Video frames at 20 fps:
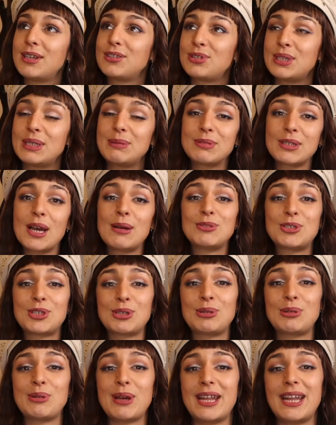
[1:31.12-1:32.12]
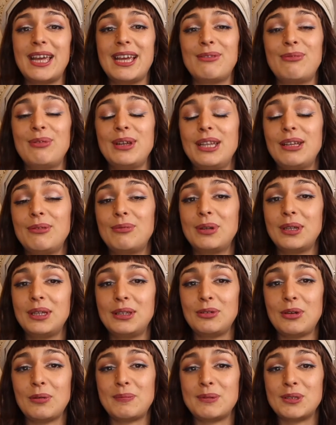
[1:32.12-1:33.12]
dreams come true, and I
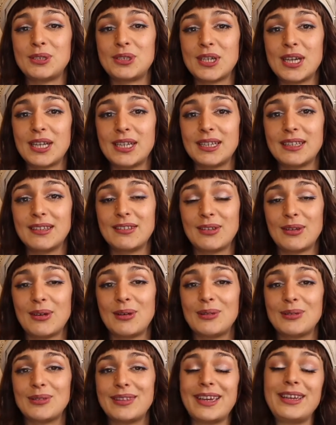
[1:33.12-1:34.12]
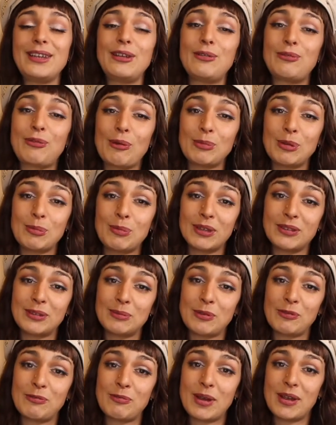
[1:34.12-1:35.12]
really do appreciate it. So thank you from the
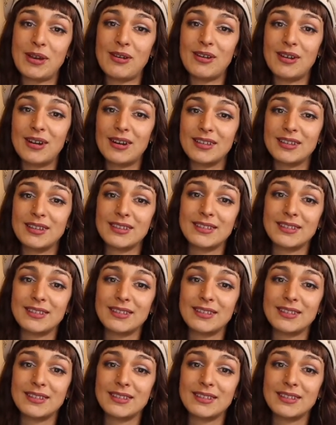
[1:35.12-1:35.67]
bottom of my heart.